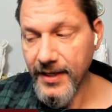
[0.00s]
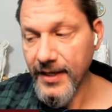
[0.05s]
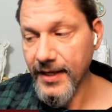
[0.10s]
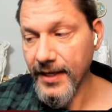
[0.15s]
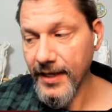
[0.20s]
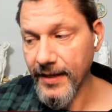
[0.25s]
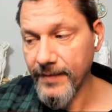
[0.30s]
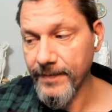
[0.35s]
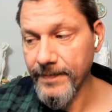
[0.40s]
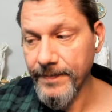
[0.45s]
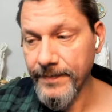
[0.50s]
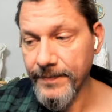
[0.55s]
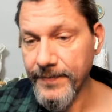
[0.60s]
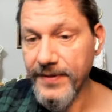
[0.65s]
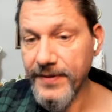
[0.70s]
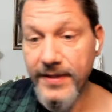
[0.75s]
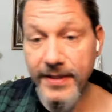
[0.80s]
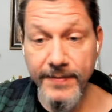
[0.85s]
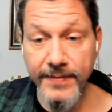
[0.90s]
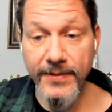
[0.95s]
But
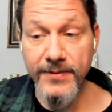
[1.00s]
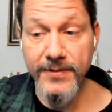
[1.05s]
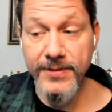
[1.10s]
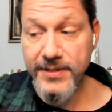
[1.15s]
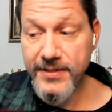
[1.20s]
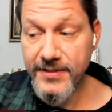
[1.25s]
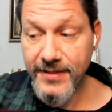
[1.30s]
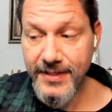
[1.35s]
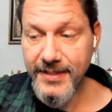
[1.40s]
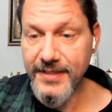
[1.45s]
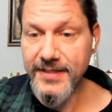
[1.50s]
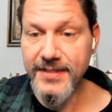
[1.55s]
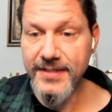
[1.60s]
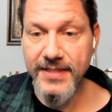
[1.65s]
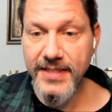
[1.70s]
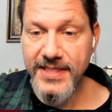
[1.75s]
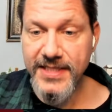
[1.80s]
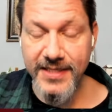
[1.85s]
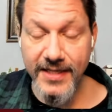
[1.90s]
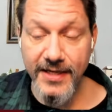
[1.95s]
the hypnosis thing
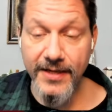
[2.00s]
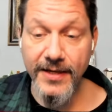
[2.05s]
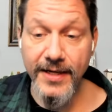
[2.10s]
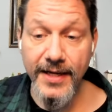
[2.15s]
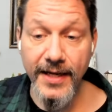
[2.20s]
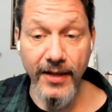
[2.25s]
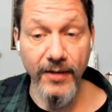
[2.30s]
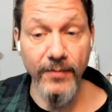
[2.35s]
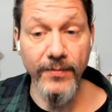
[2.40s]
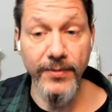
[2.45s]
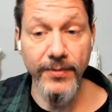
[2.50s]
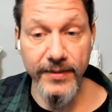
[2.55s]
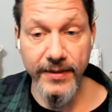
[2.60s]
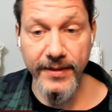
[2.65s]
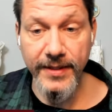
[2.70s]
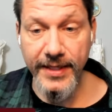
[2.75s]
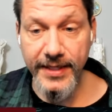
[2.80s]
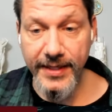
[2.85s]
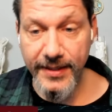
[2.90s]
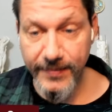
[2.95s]
is there to help. All
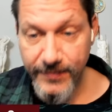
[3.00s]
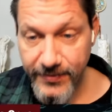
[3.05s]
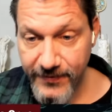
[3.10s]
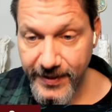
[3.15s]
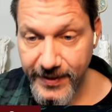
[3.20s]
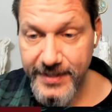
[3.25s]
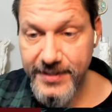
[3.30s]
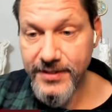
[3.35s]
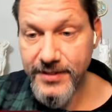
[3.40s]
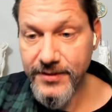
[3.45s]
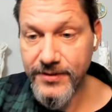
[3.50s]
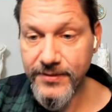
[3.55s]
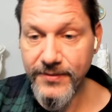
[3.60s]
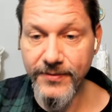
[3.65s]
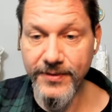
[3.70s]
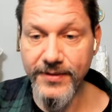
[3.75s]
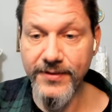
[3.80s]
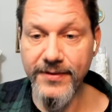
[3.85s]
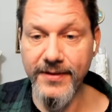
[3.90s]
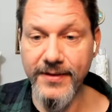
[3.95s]
right, and it provides you
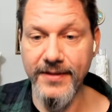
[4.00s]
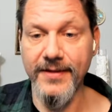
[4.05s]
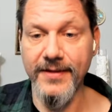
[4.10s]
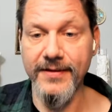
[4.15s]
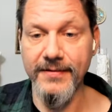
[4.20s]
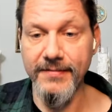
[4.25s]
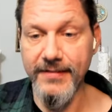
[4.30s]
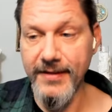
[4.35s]
with a